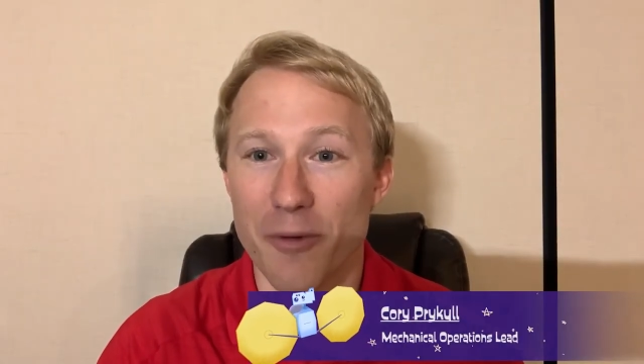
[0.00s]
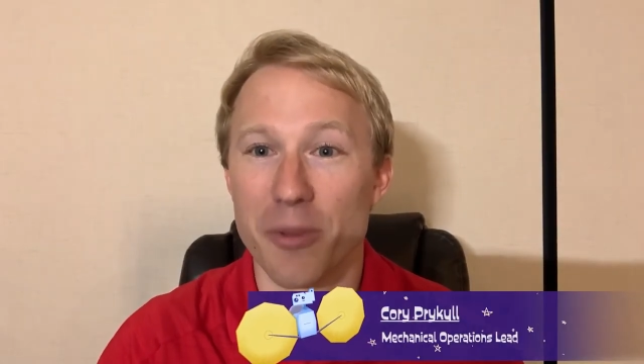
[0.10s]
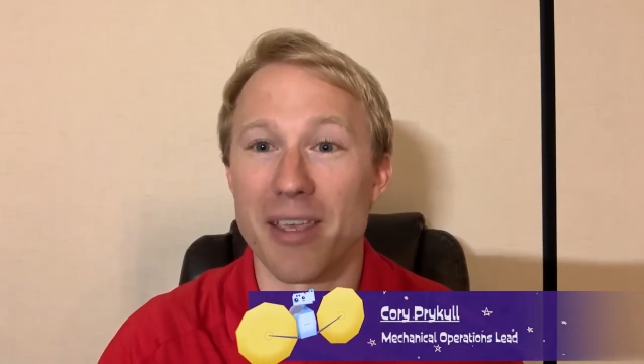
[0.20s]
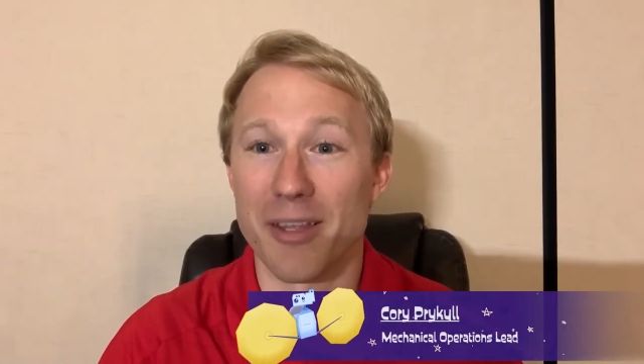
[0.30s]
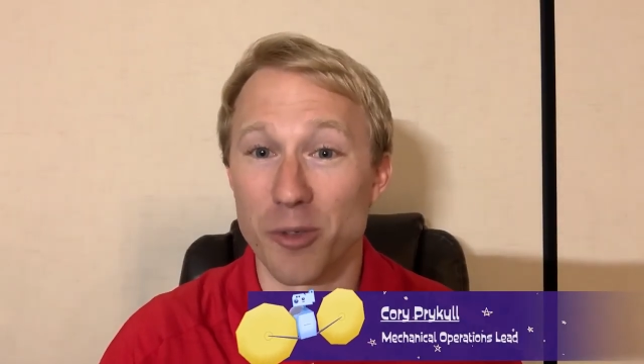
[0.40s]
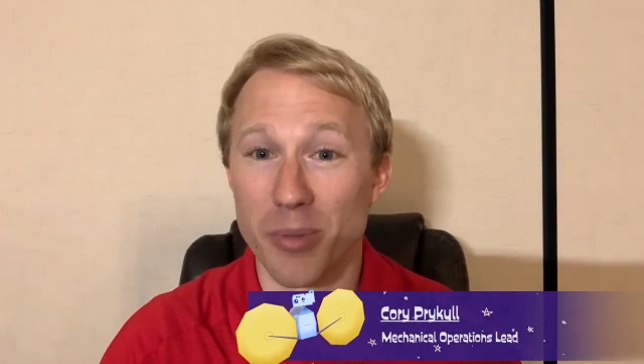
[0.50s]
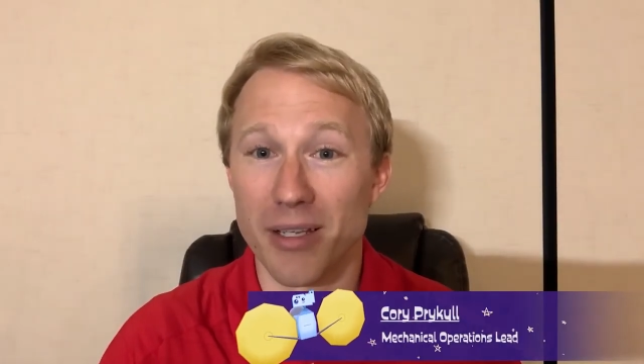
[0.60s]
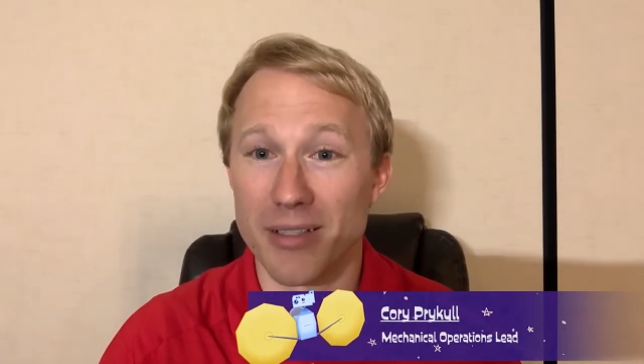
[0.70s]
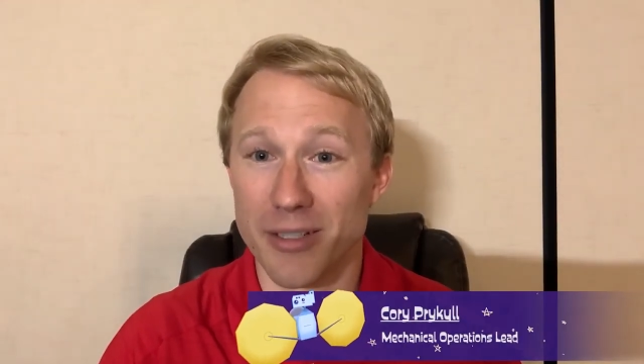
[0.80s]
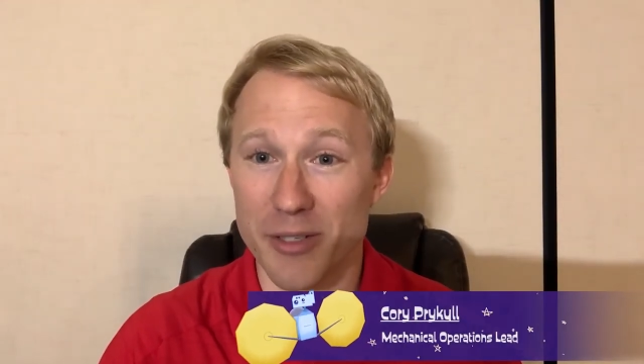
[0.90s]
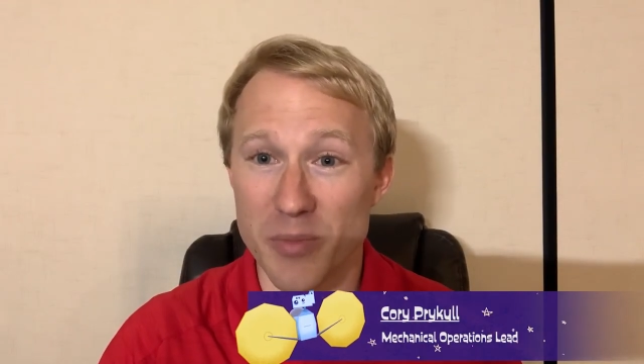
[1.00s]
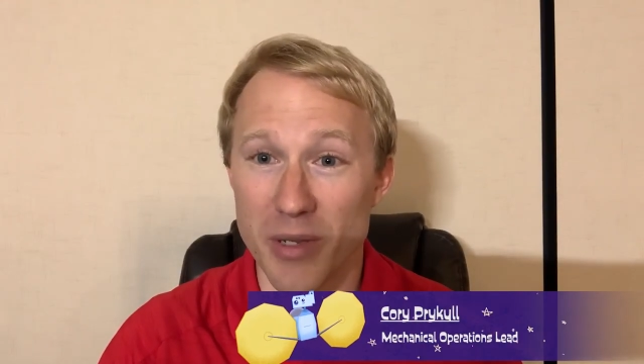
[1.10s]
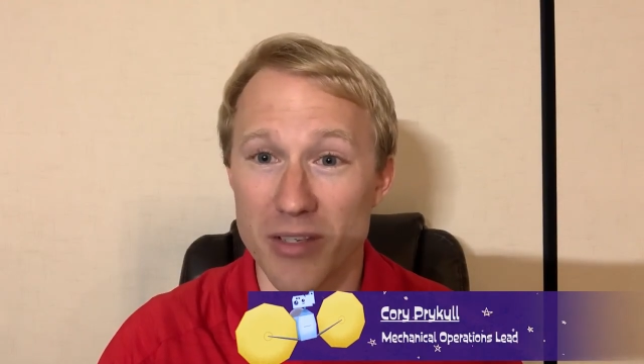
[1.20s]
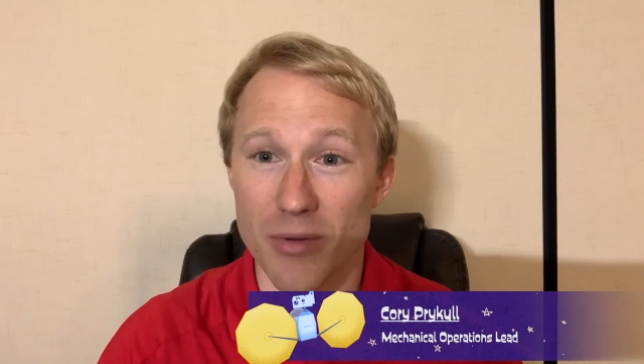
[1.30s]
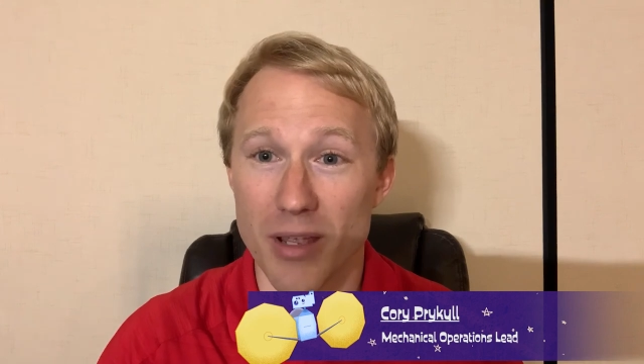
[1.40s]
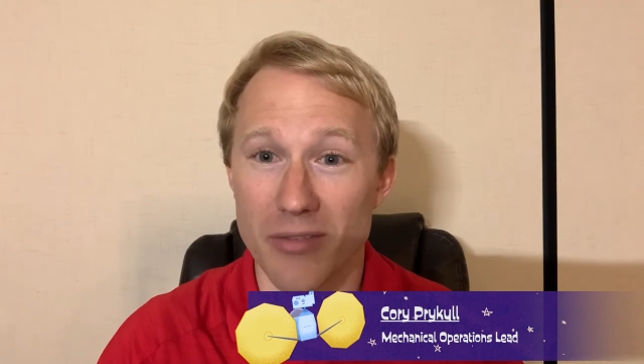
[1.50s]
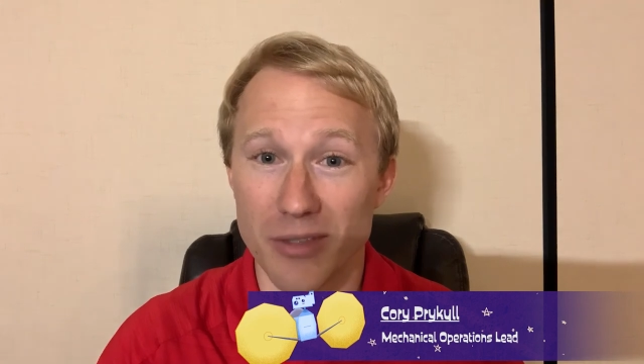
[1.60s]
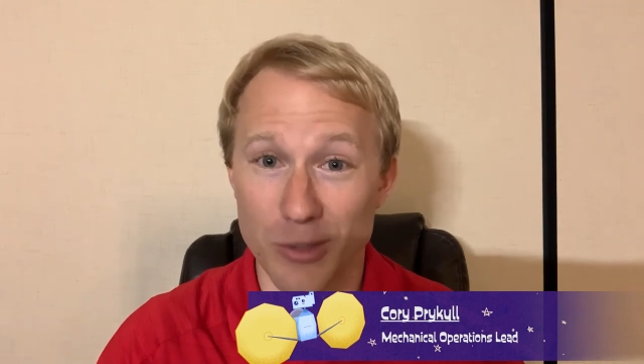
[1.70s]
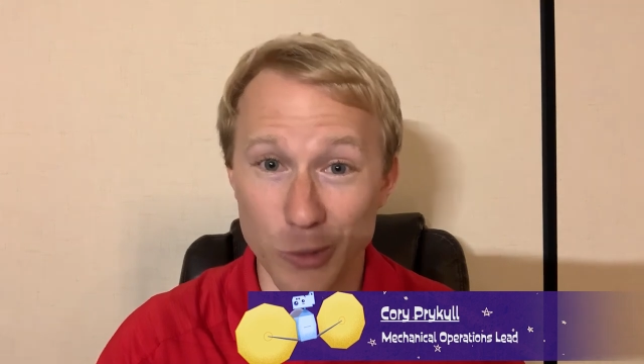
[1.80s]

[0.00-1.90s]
for the interplanetary spacecraft